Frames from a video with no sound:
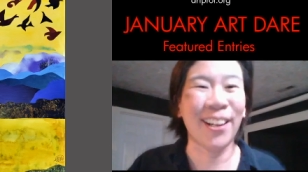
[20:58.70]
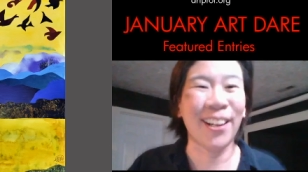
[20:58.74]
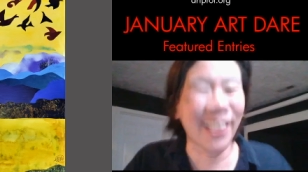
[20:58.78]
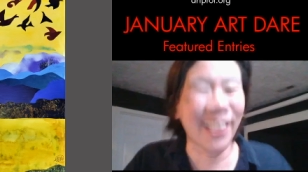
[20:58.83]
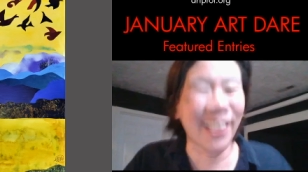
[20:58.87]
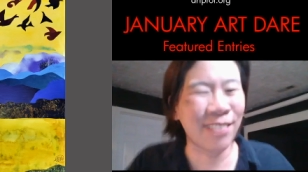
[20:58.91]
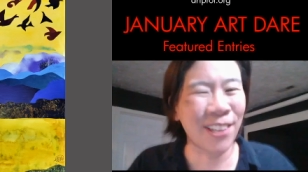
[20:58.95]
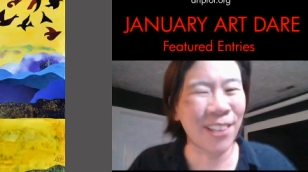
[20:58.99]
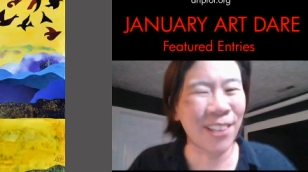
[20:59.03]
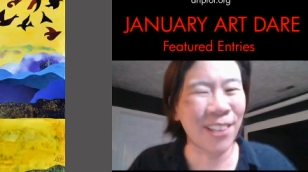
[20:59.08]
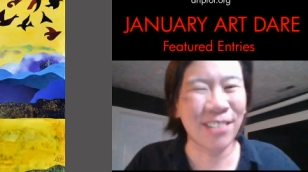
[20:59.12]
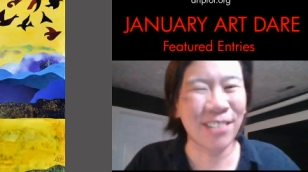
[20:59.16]

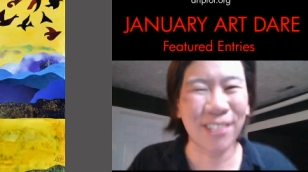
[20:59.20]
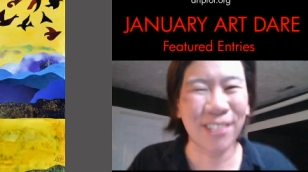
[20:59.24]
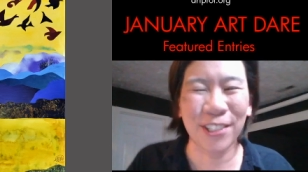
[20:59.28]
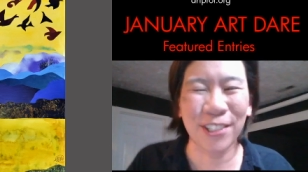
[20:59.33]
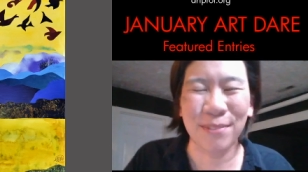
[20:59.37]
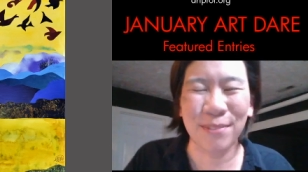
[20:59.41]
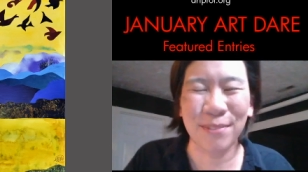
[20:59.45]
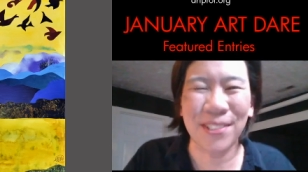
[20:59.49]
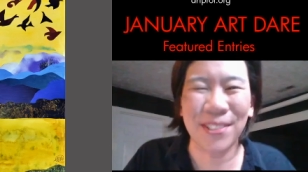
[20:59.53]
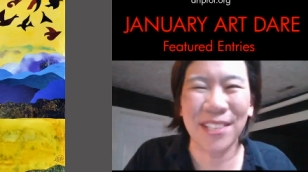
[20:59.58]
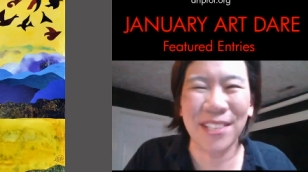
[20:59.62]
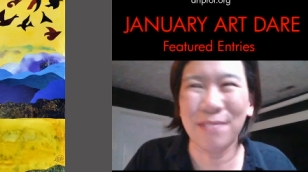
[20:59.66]
like when you go to
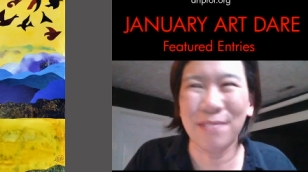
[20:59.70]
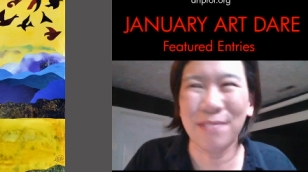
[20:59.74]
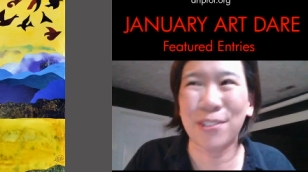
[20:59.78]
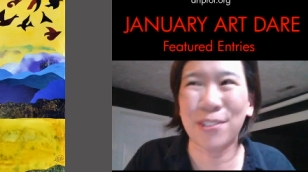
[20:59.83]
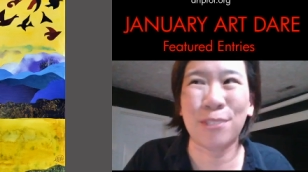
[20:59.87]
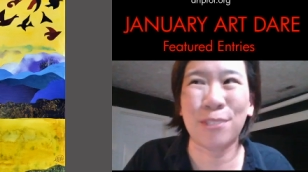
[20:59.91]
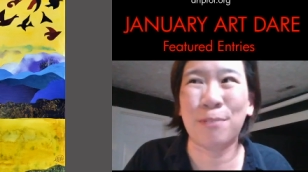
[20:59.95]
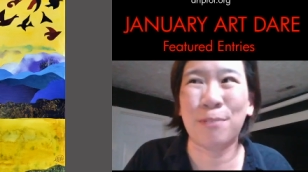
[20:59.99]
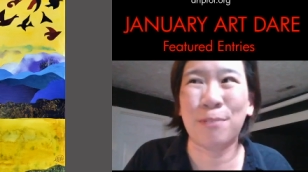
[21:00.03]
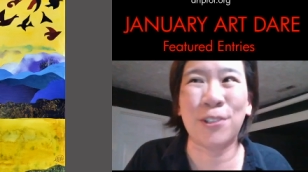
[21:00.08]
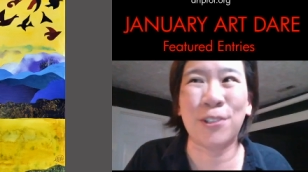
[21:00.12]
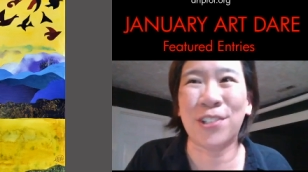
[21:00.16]
a museum, there's
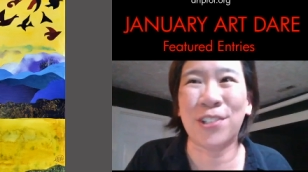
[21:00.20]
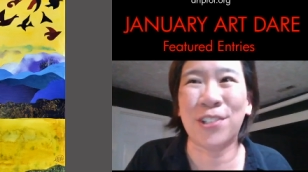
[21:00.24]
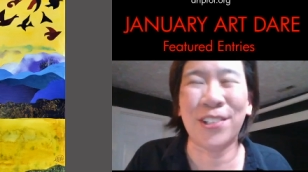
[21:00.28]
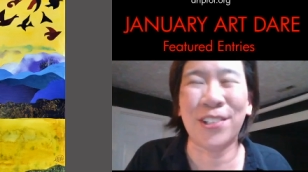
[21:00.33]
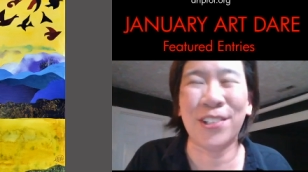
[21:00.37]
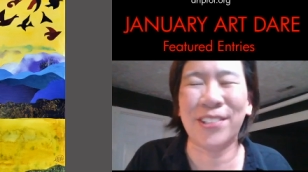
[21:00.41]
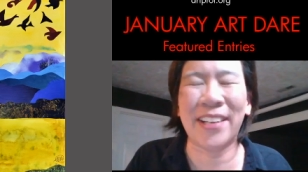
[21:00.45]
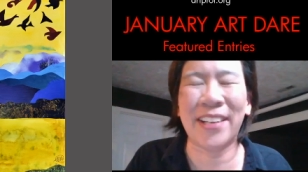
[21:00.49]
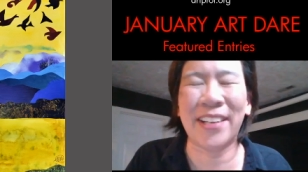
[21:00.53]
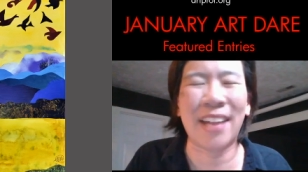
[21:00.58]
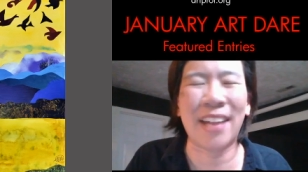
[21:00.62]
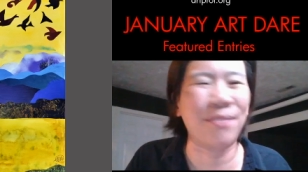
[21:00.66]
a brochure
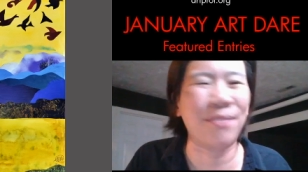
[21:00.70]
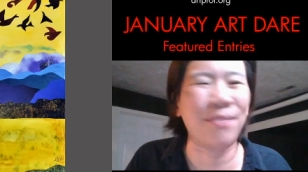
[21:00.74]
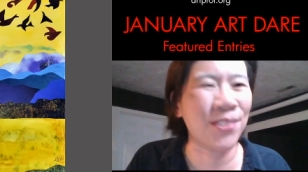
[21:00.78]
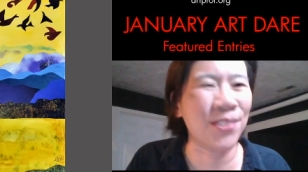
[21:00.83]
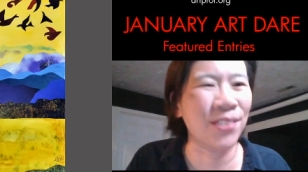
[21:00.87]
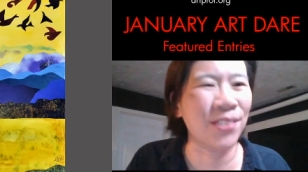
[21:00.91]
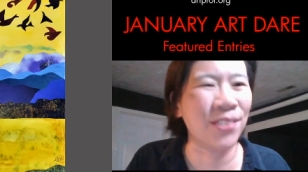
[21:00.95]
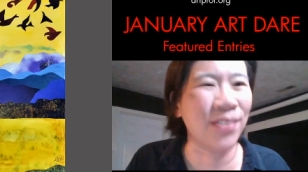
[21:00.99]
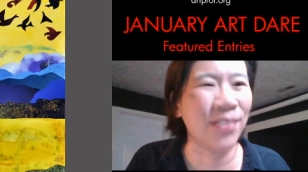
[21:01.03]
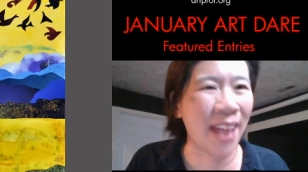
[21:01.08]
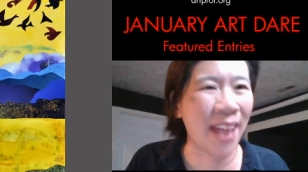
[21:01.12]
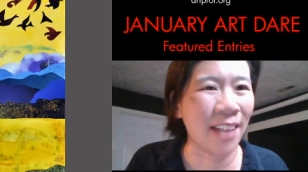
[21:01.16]
in like every
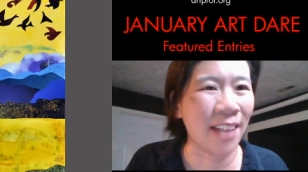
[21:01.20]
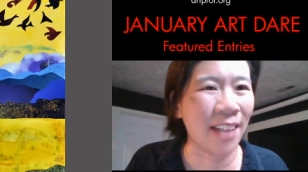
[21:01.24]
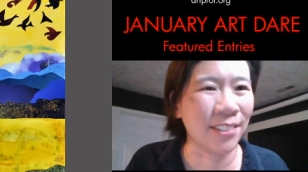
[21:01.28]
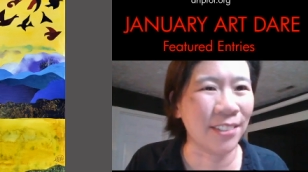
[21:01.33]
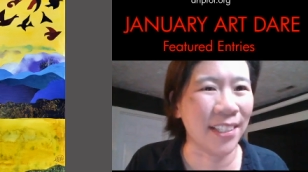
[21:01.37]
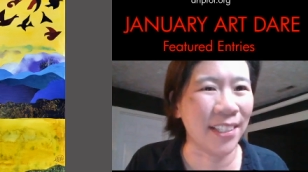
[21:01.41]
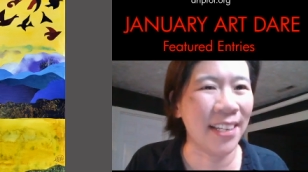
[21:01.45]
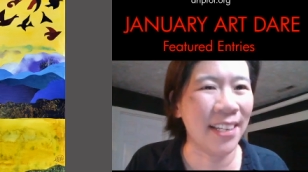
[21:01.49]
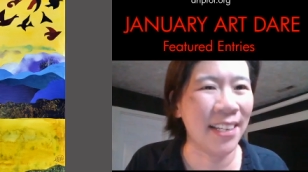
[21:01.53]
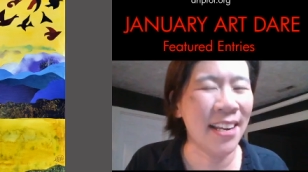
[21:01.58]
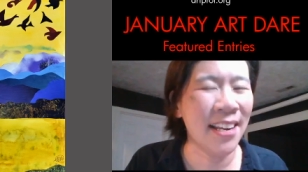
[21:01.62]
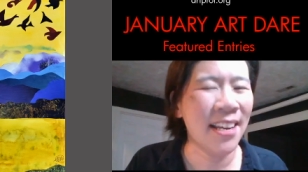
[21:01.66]
single
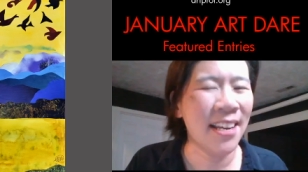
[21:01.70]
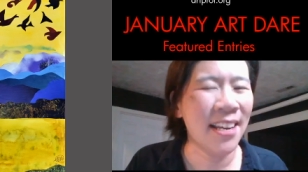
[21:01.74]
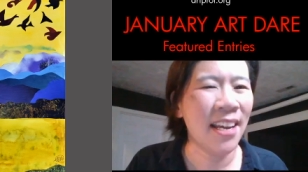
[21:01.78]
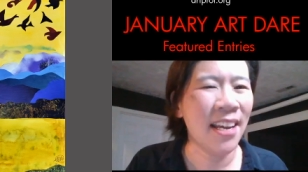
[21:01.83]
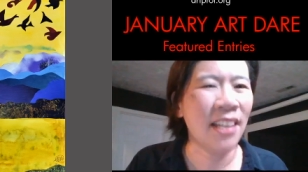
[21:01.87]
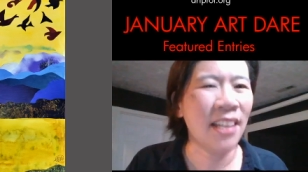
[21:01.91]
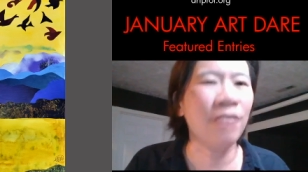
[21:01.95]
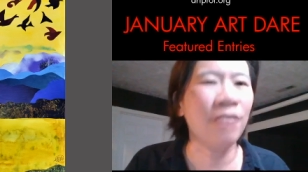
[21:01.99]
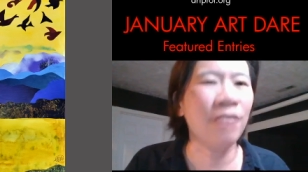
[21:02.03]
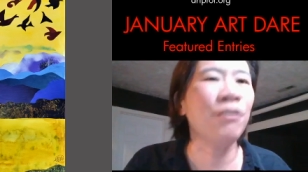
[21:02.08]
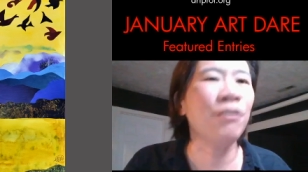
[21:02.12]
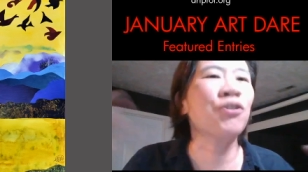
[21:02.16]
gallery.
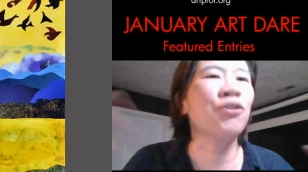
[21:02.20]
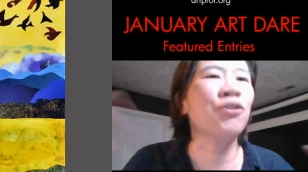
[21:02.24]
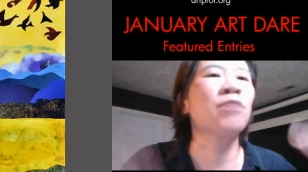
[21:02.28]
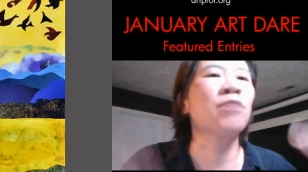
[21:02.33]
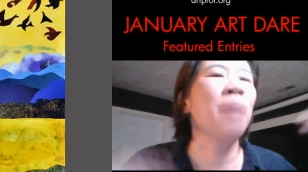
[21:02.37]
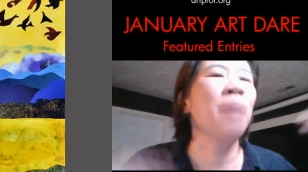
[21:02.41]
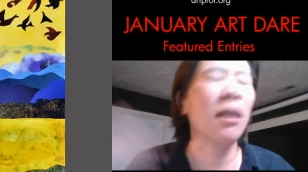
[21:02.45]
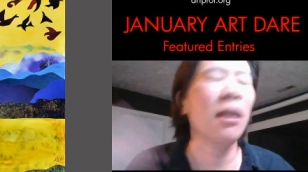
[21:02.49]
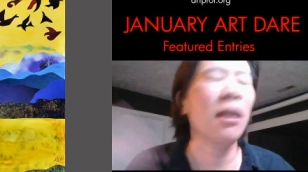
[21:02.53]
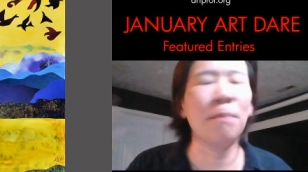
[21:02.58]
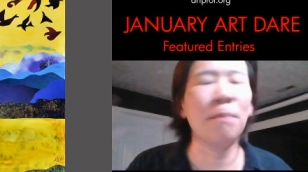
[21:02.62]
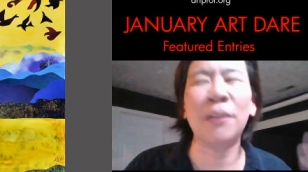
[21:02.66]
And if you just
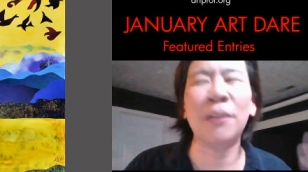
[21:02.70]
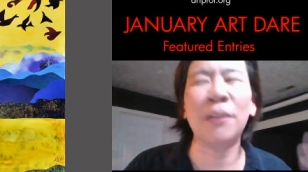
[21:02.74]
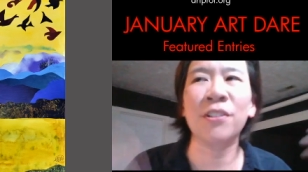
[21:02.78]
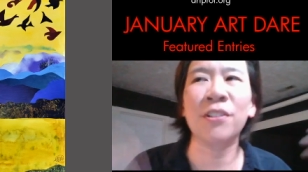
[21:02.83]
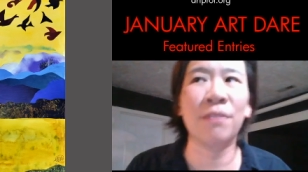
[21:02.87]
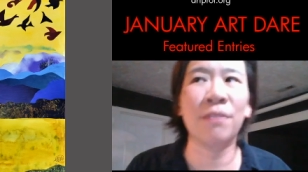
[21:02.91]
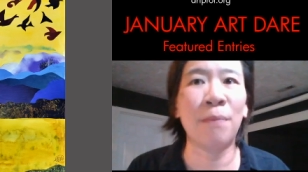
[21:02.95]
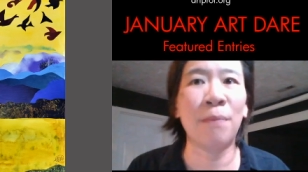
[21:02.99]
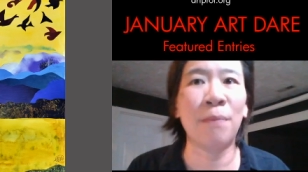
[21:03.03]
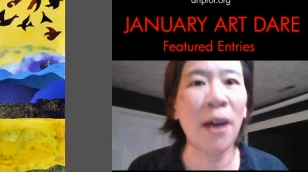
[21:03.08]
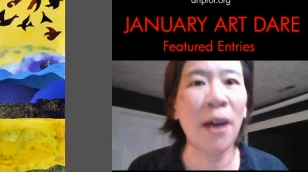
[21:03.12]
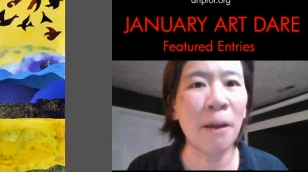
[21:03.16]
pick a bunch
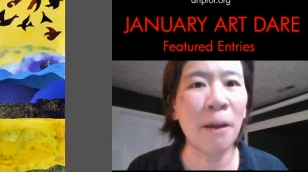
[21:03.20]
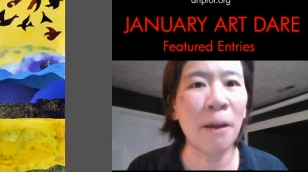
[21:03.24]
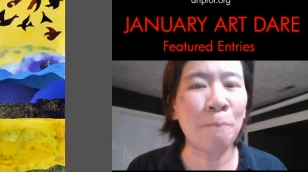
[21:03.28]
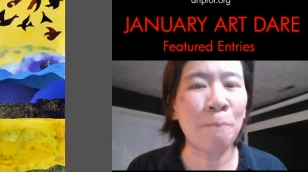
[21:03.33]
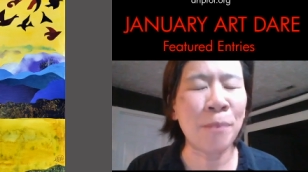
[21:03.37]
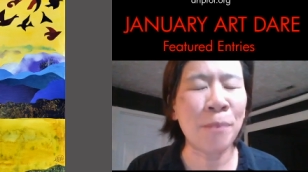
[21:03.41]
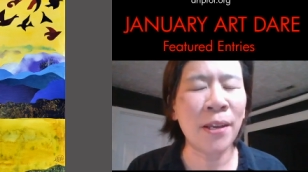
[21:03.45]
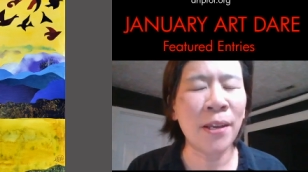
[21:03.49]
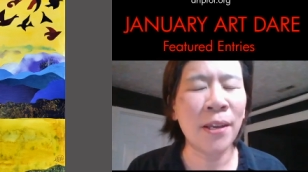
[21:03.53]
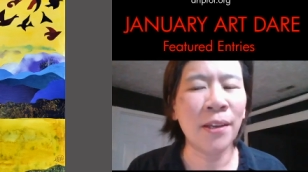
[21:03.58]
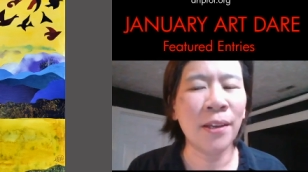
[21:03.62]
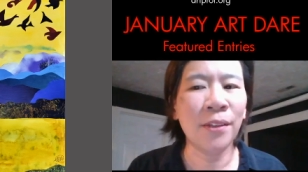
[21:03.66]
of them up,
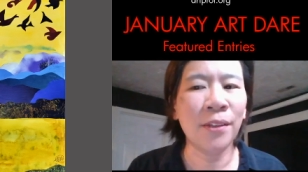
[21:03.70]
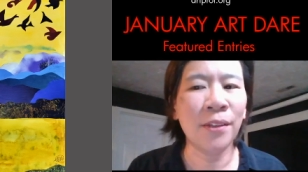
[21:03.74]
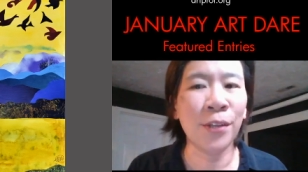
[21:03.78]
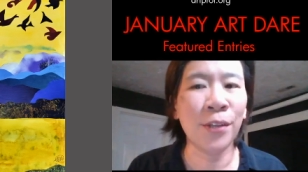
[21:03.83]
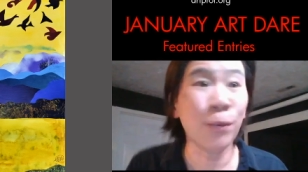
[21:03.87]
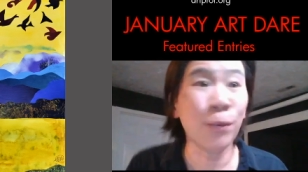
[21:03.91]
they're